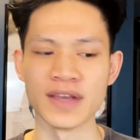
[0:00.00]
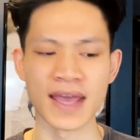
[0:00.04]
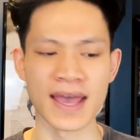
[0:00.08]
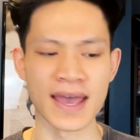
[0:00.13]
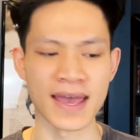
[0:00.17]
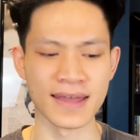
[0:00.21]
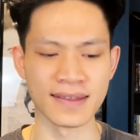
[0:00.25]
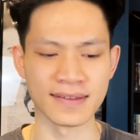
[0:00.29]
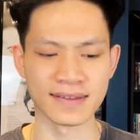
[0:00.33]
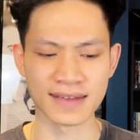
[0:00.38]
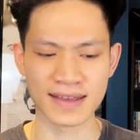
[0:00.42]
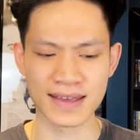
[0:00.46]

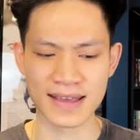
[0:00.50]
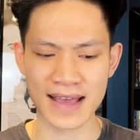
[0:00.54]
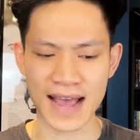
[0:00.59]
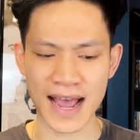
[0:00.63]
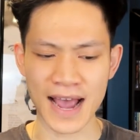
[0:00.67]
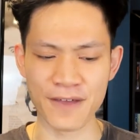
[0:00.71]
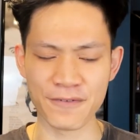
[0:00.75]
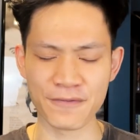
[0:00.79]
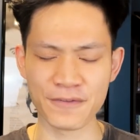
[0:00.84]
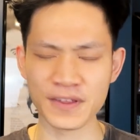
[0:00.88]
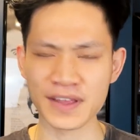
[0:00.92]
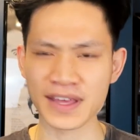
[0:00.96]
and
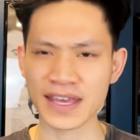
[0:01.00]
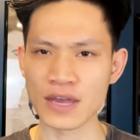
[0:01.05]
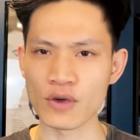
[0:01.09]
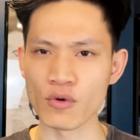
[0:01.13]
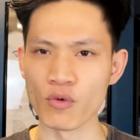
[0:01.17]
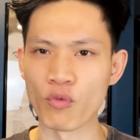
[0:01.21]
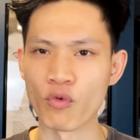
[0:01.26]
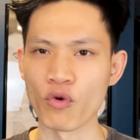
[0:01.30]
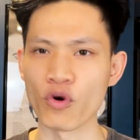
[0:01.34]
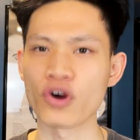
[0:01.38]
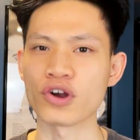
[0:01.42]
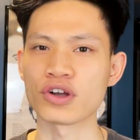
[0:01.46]
I feel like it
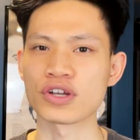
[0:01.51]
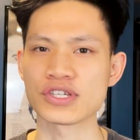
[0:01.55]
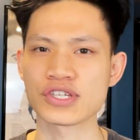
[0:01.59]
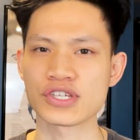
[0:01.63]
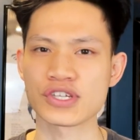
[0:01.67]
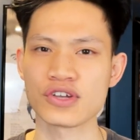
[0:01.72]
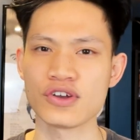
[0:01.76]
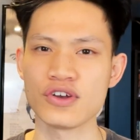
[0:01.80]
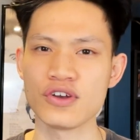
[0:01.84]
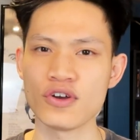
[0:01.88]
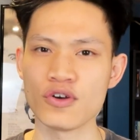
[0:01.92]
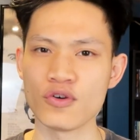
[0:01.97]
works